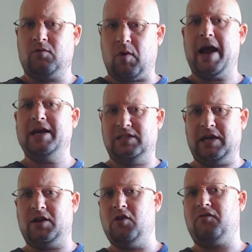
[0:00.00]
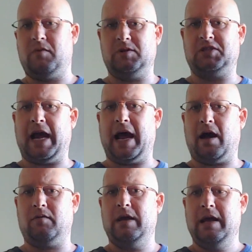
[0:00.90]
raising you from a
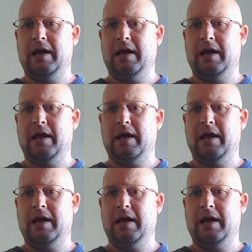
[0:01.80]
child